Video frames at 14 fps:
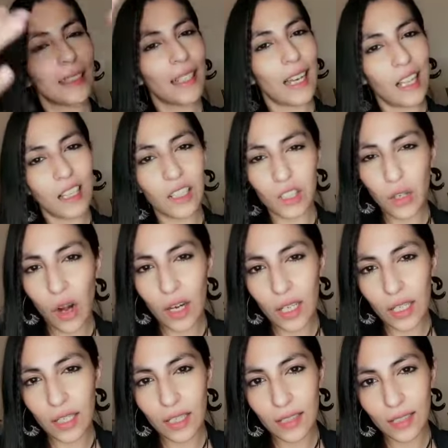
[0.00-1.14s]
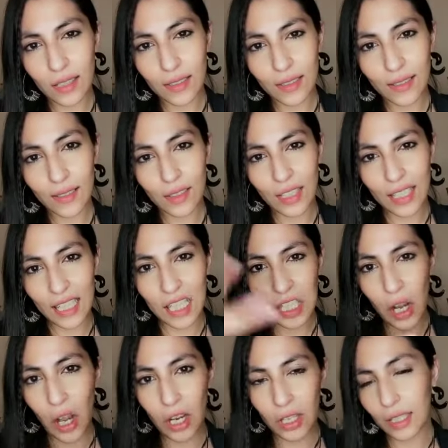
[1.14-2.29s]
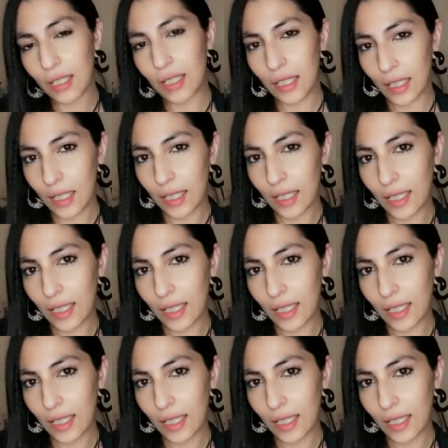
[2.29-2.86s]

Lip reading: electronic detox,